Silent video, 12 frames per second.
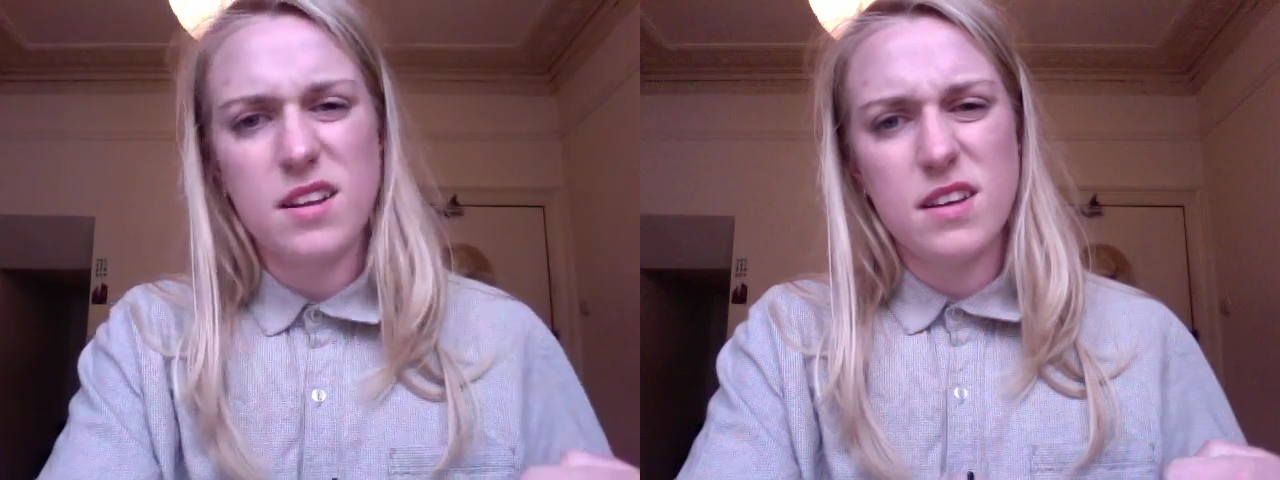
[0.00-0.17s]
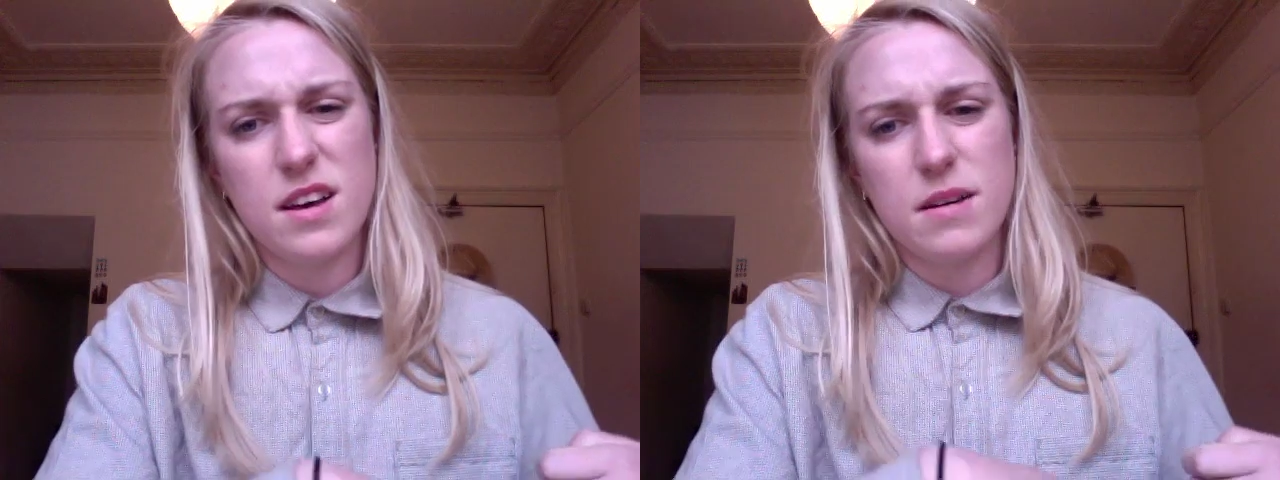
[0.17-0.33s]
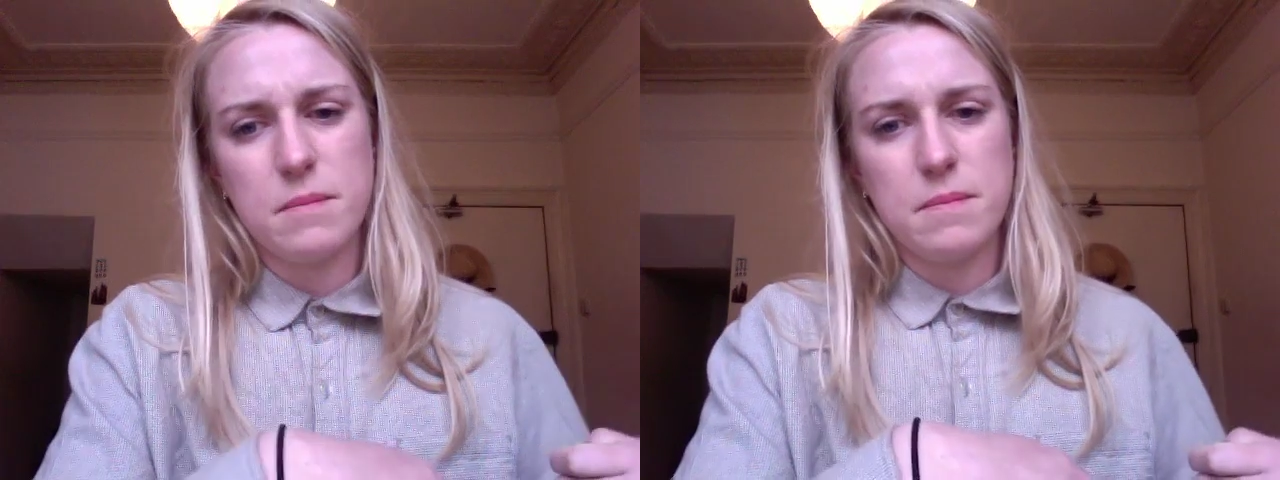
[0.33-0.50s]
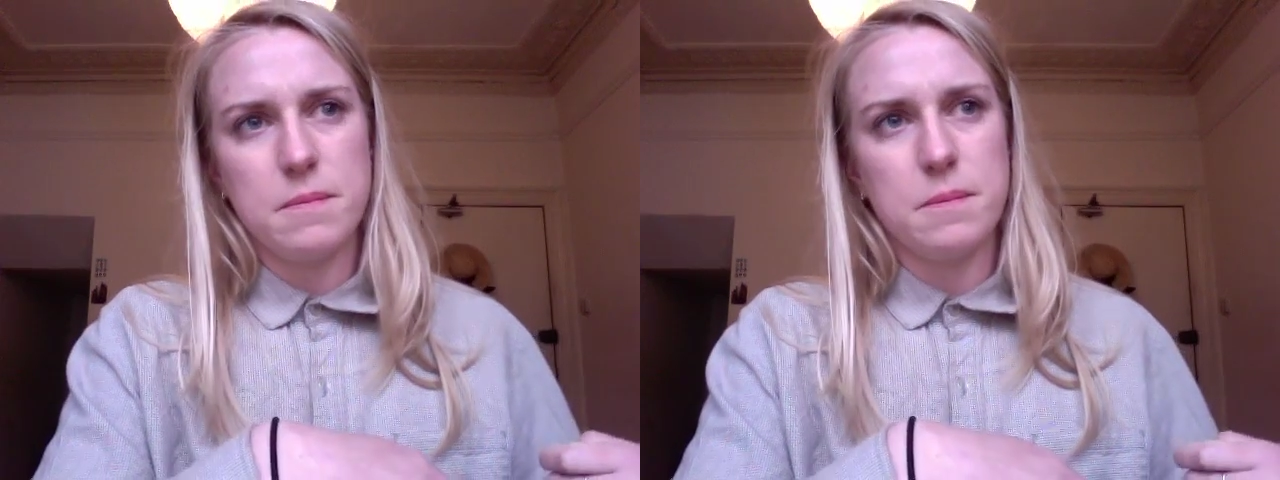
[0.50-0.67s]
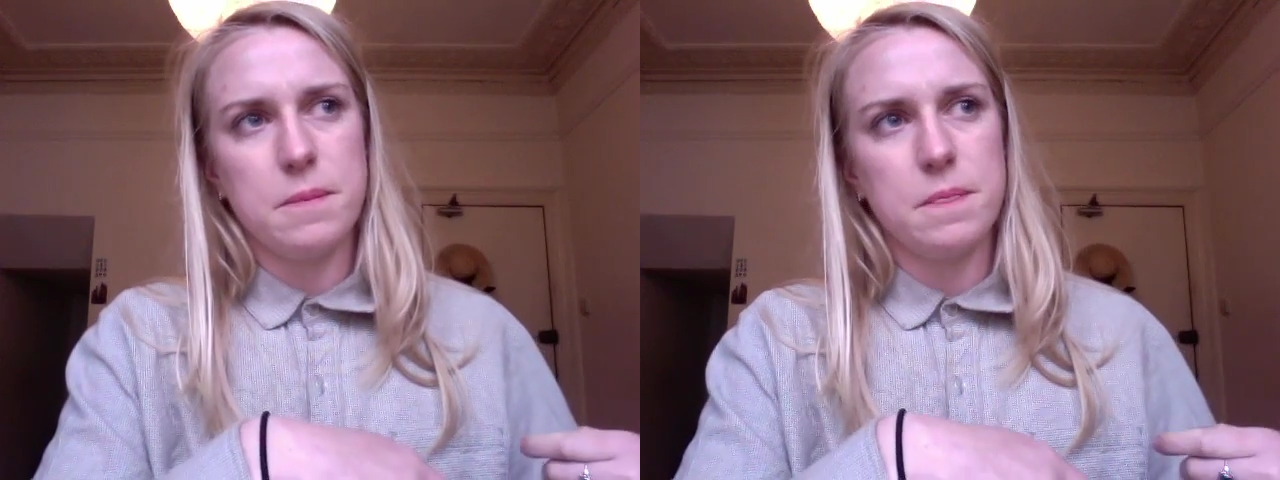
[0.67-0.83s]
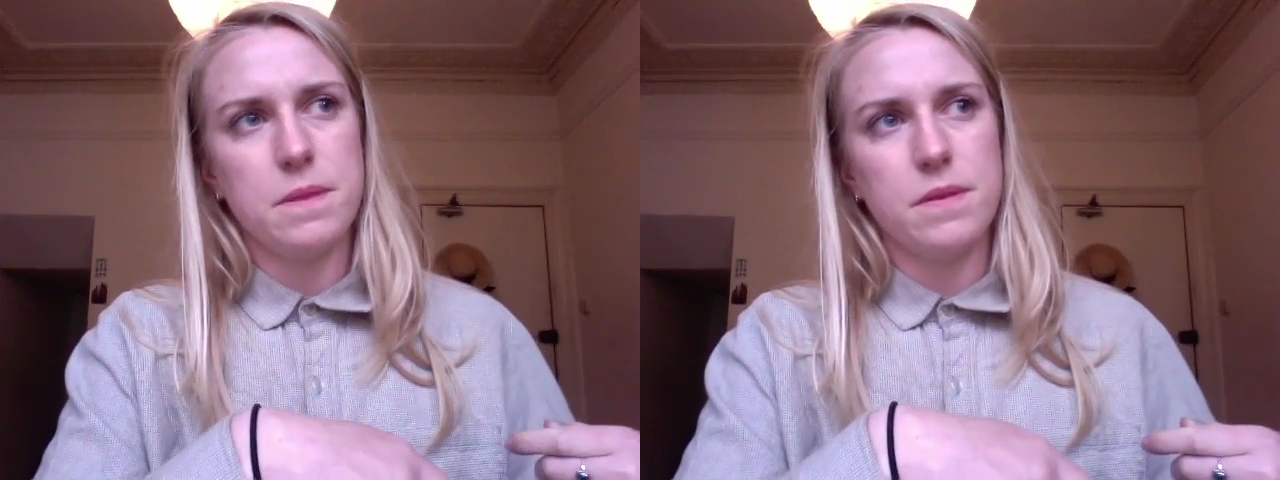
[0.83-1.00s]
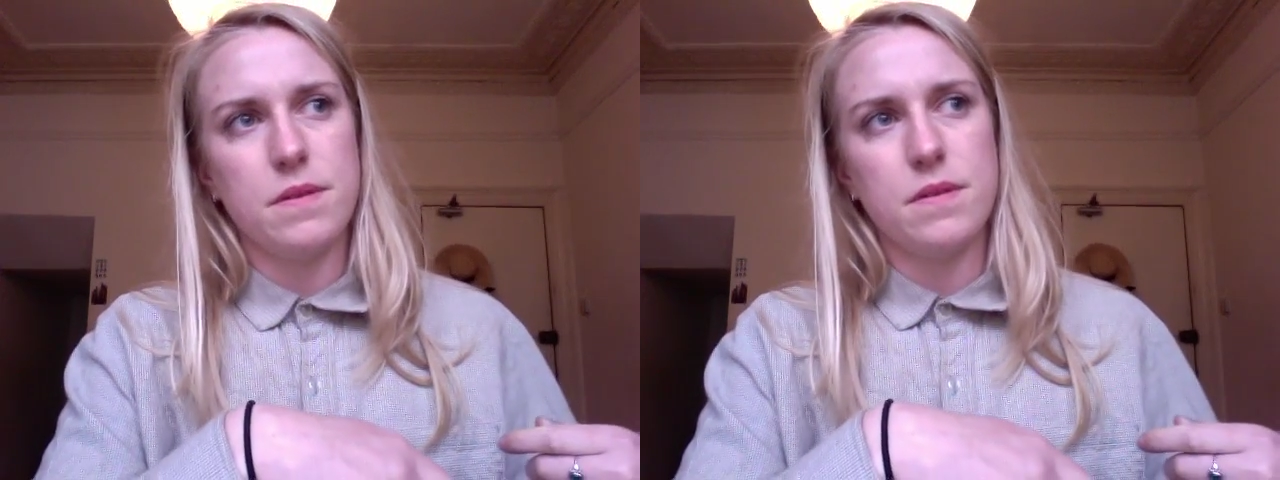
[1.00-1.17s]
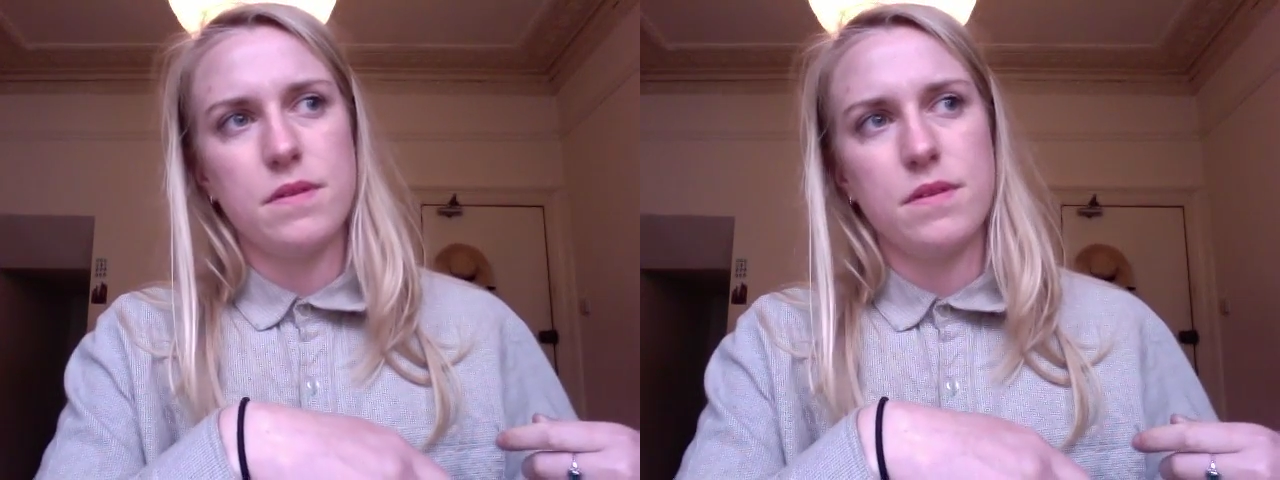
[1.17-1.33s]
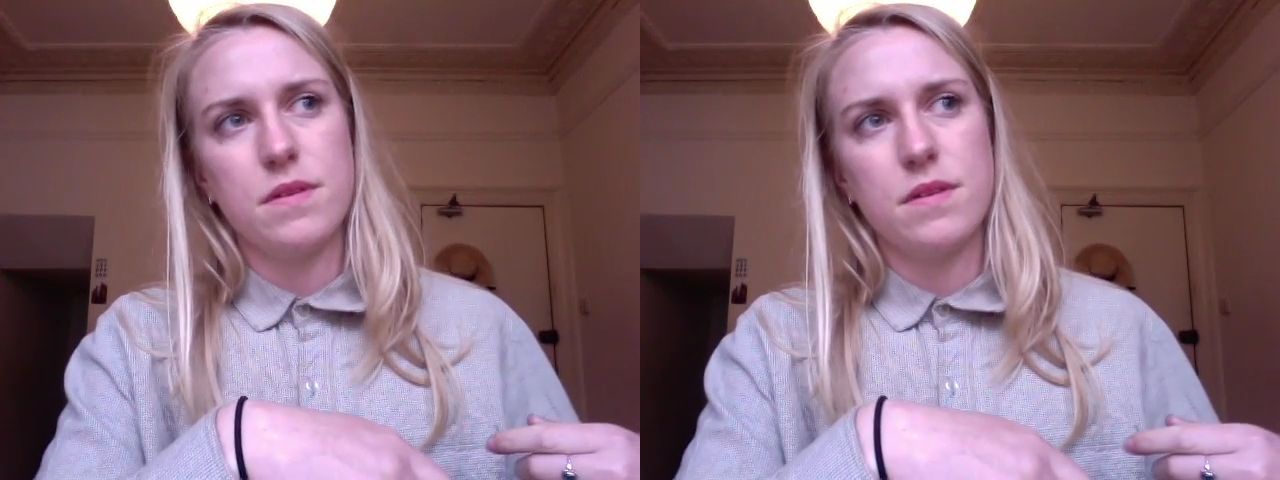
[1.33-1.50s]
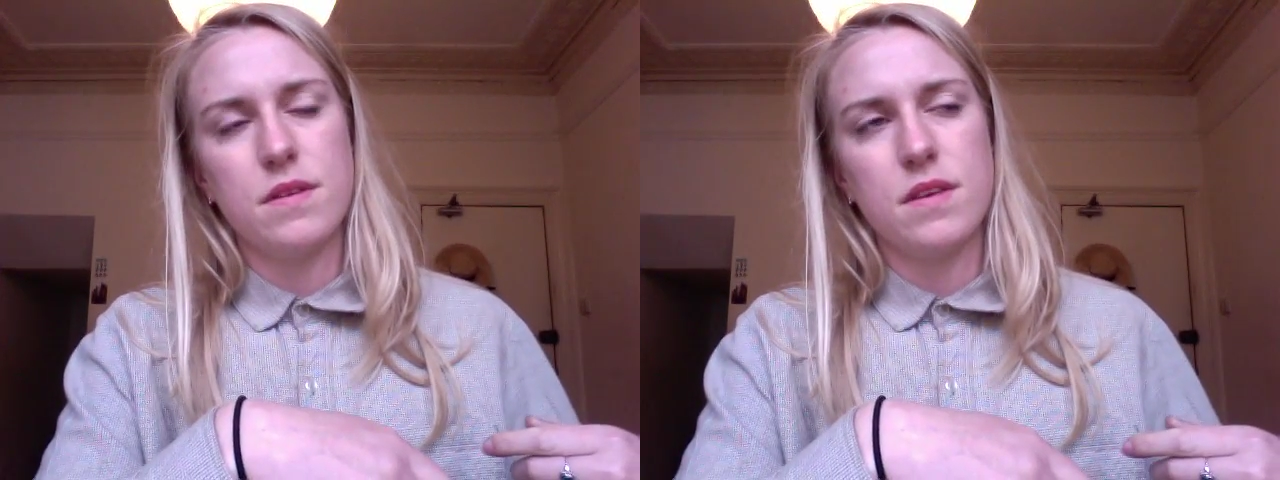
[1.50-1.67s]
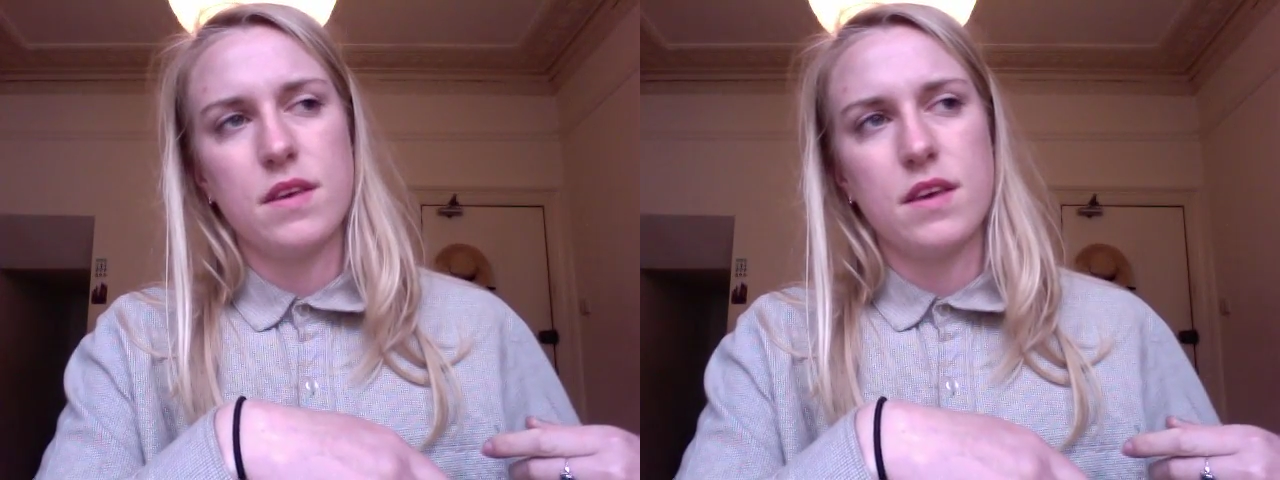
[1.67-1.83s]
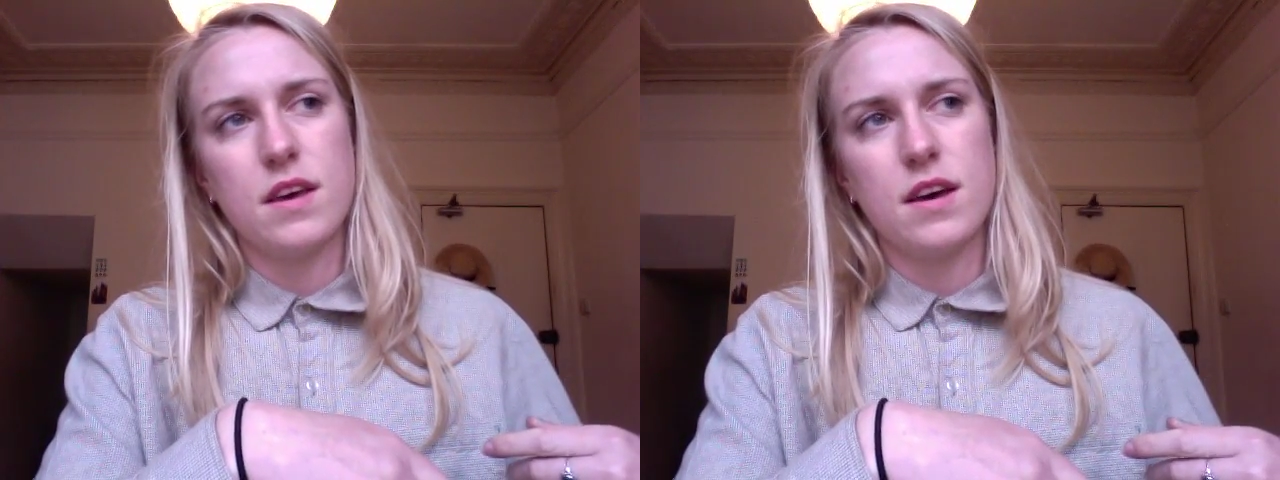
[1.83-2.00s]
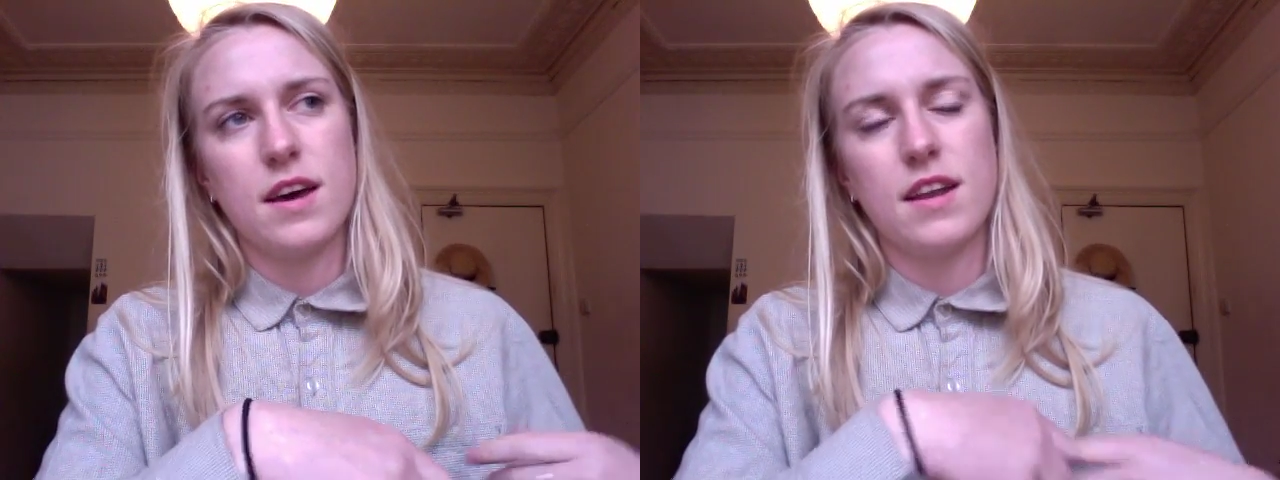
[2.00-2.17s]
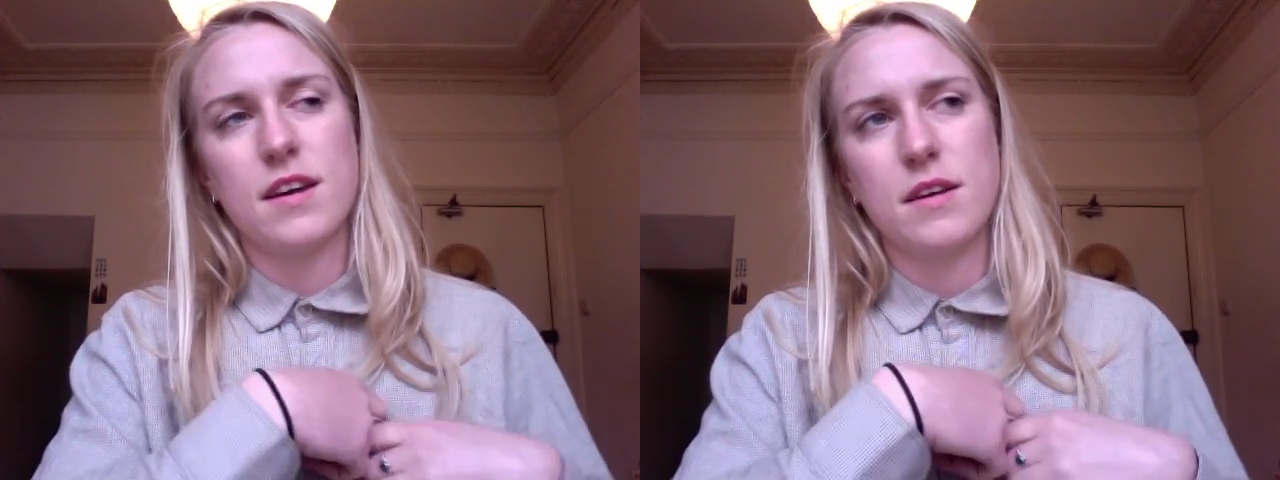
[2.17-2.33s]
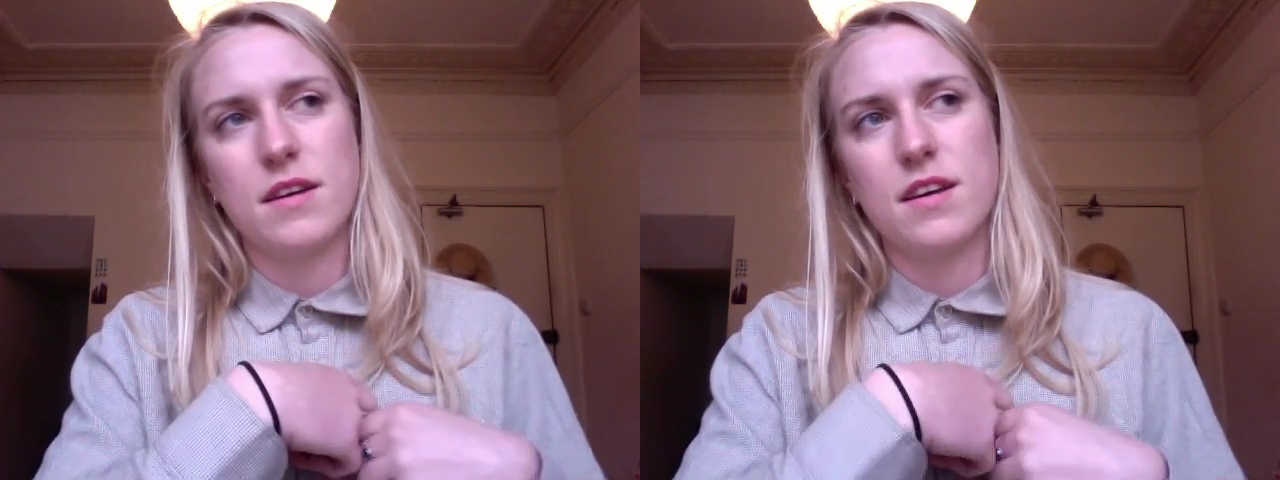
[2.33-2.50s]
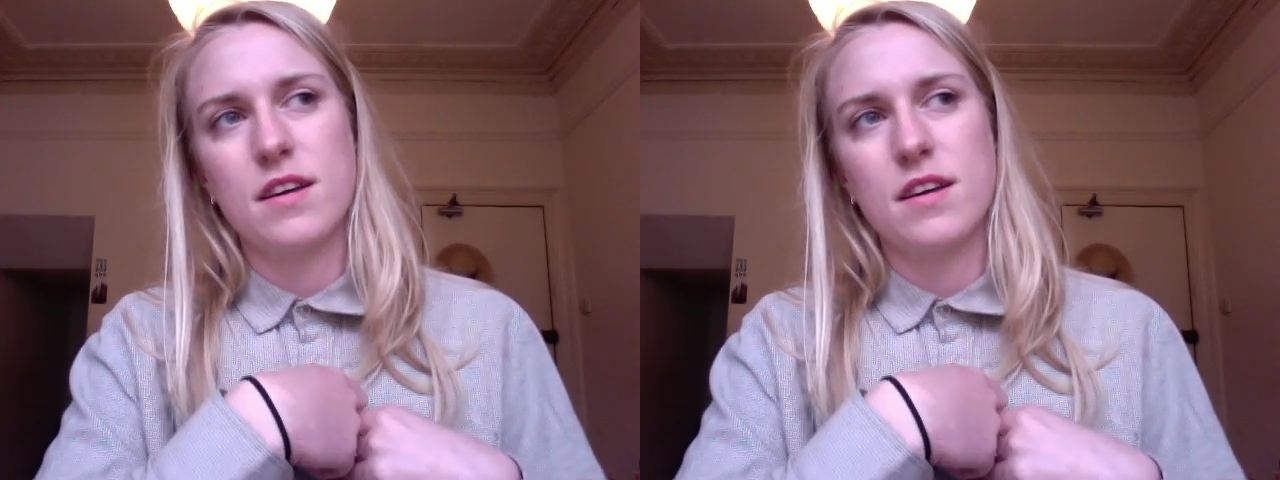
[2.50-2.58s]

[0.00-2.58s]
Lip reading: and I